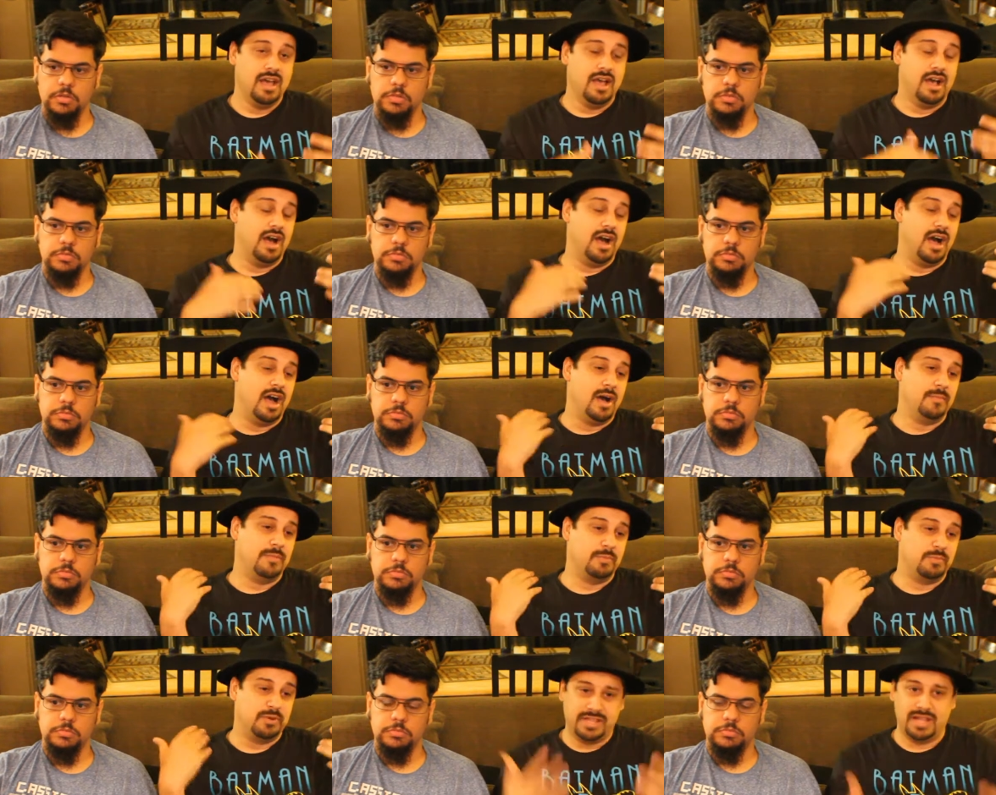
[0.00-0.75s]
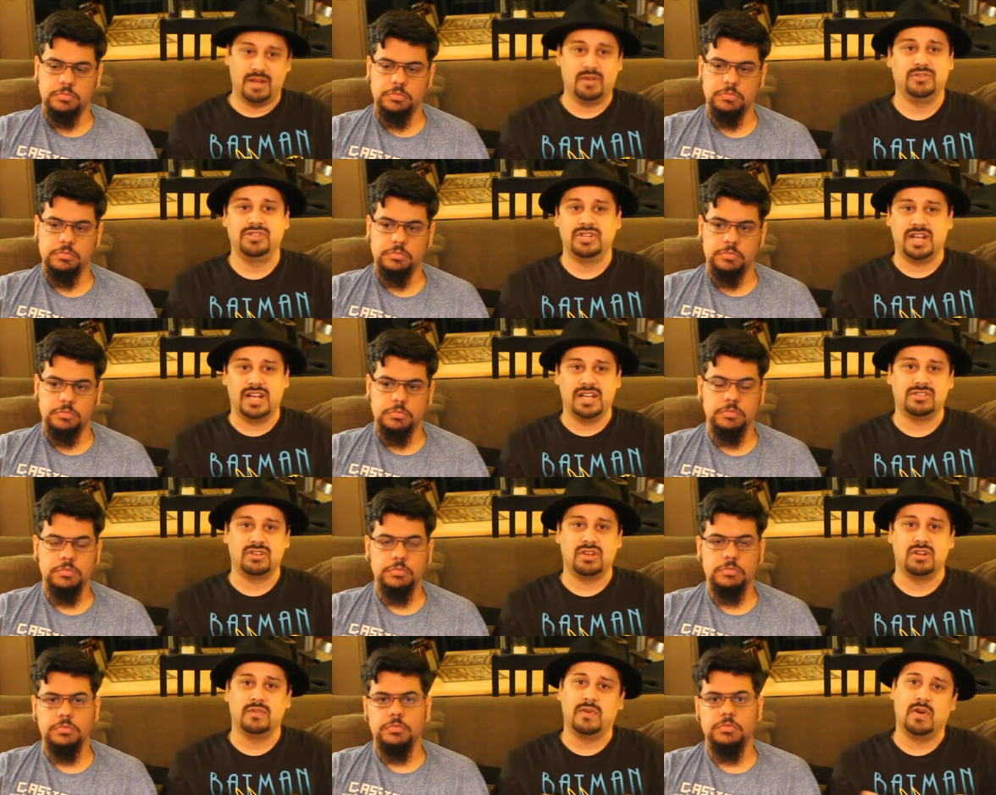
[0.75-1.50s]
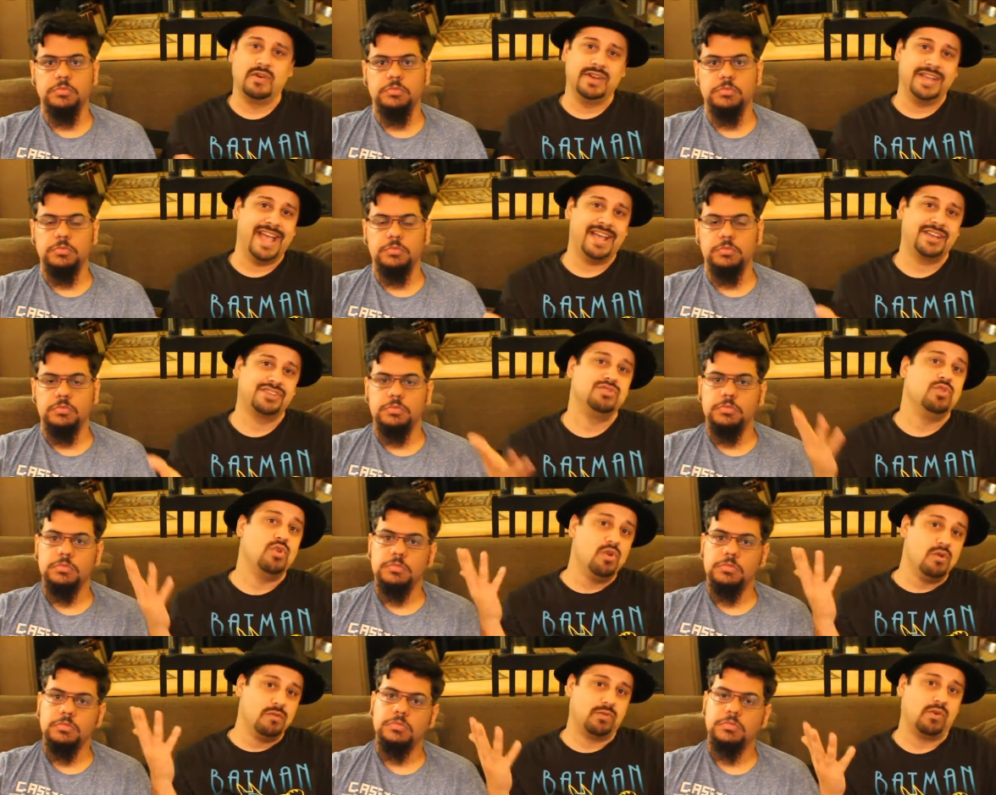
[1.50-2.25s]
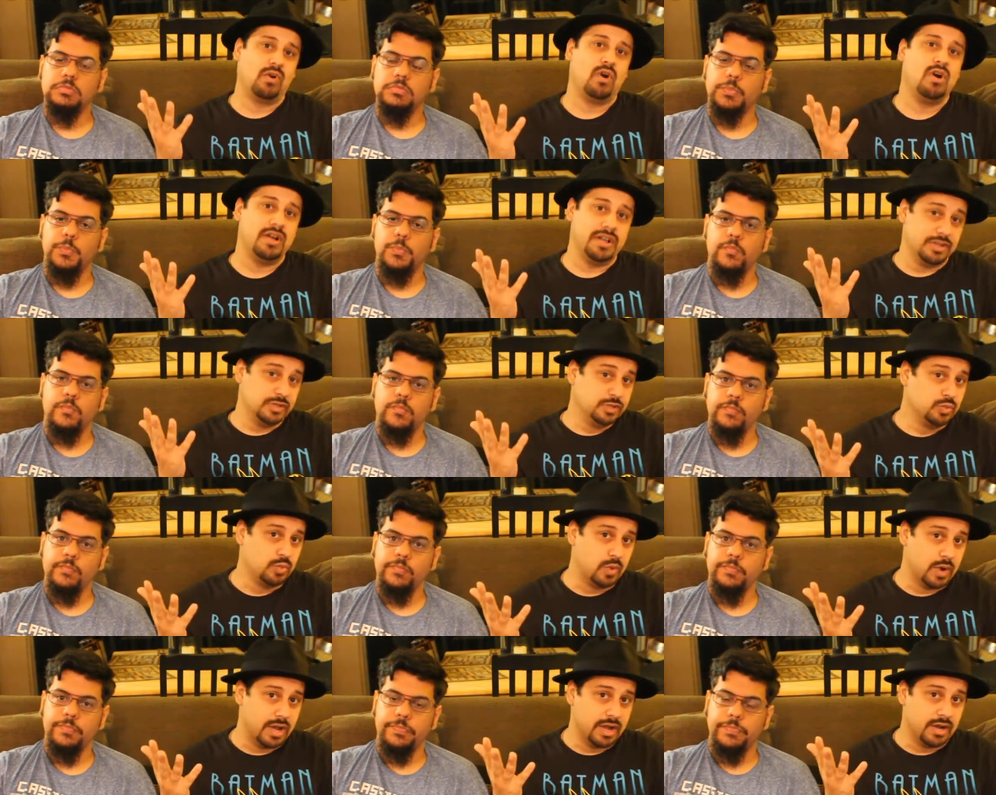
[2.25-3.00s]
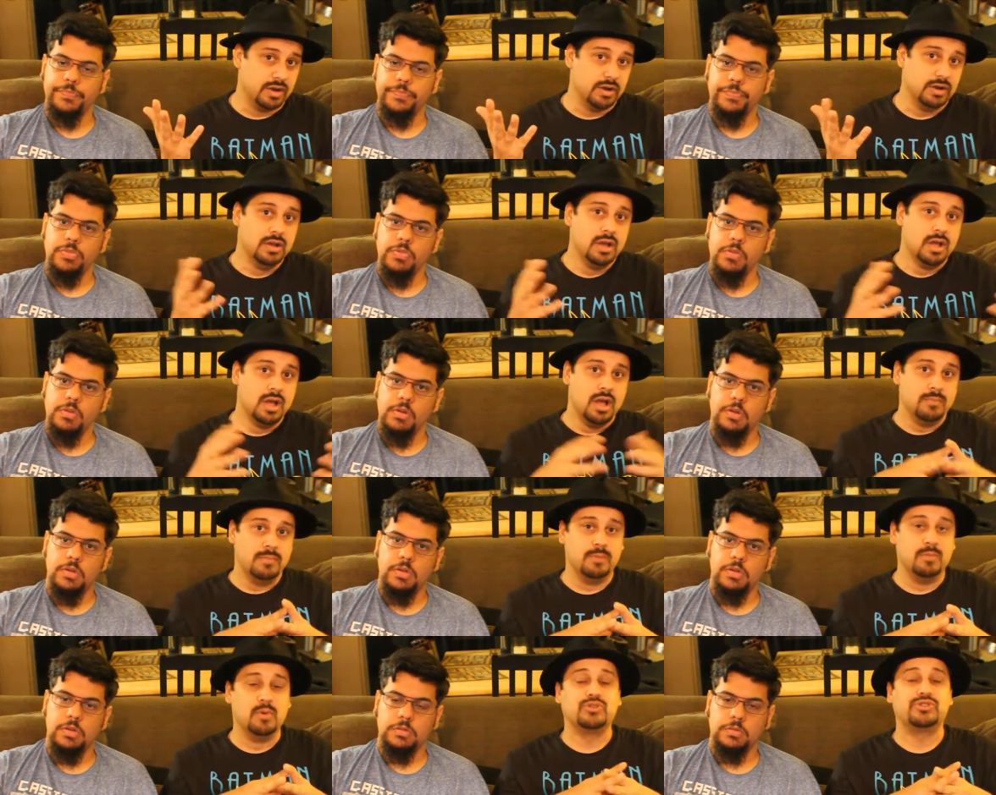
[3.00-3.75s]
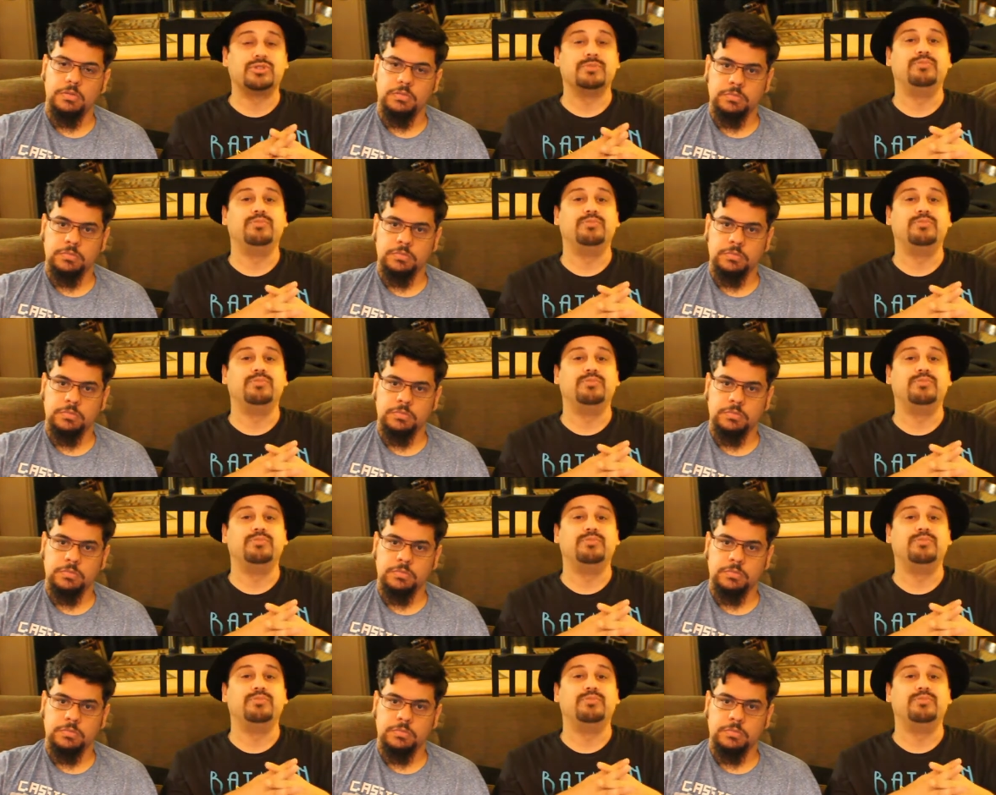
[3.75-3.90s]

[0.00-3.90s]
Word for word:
Speaker 1: Uh, but put down what you guys thought of our reaction overall as well. But most